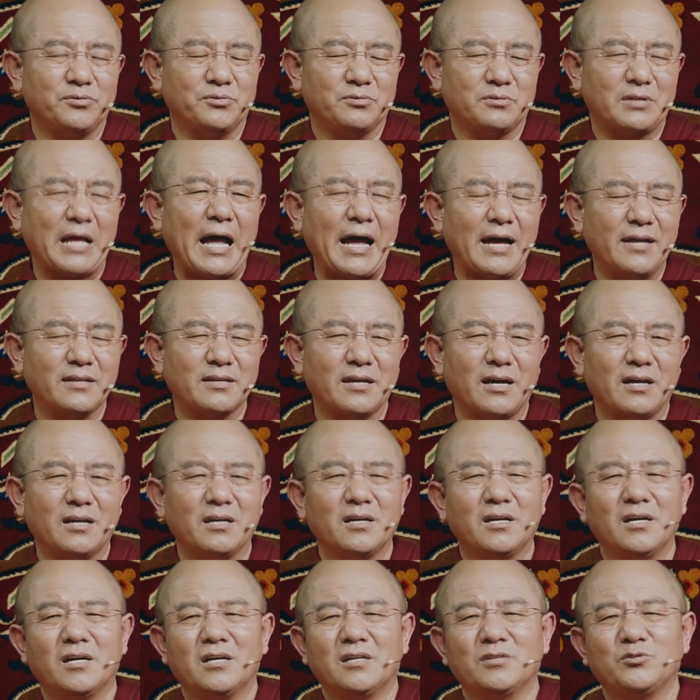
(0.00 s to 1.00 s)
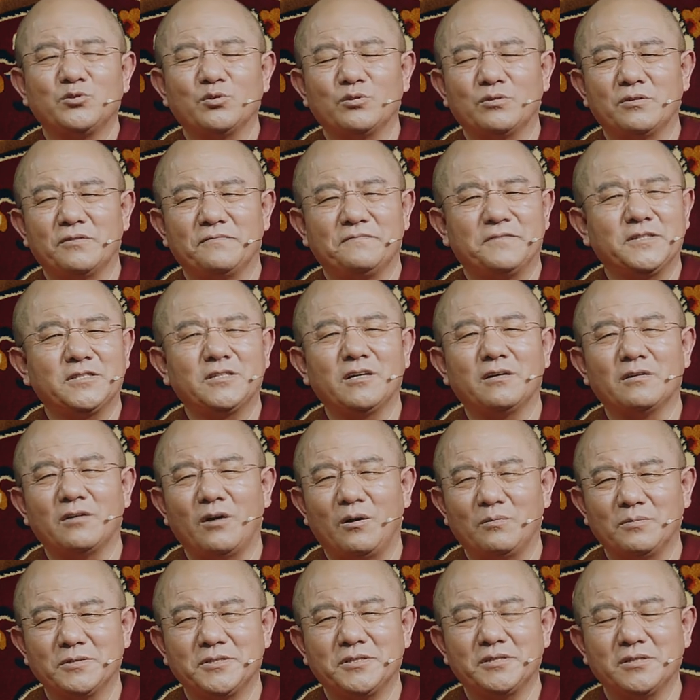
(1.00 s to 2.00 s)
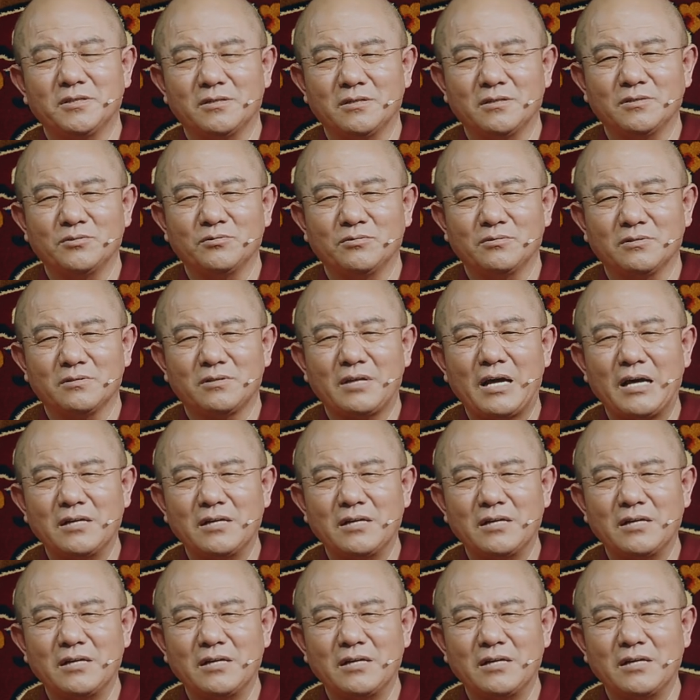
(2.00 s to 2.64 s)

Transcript: Johnston from Oxford University.